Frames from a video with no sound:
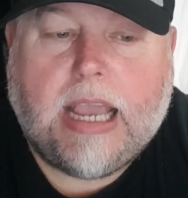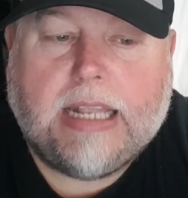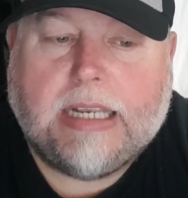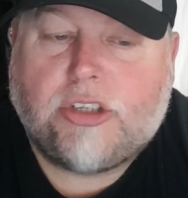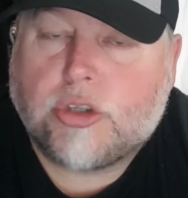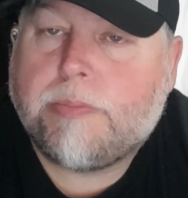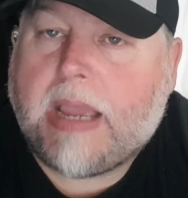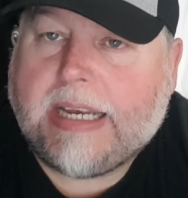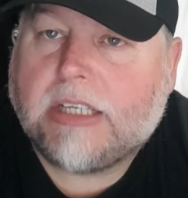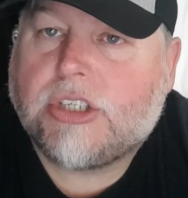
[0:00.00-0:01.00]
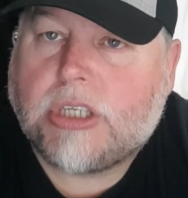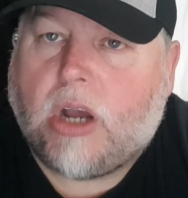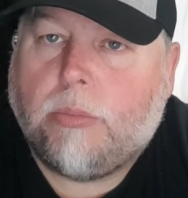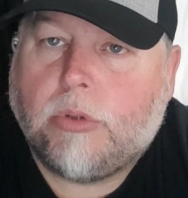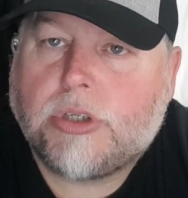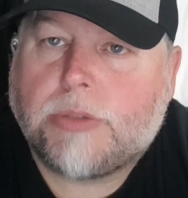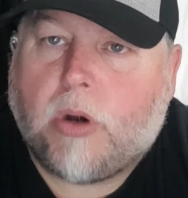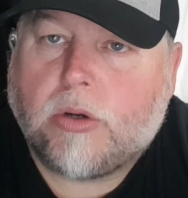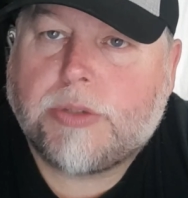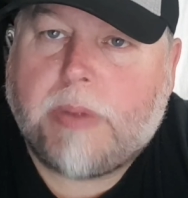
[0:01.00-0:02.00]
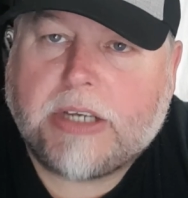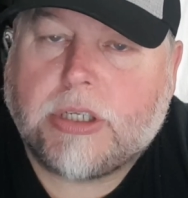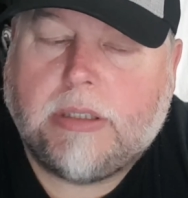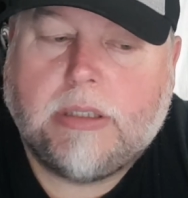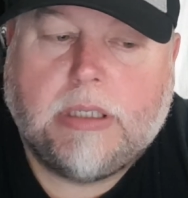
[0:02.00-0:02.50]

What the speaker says: And it just made it so much more special.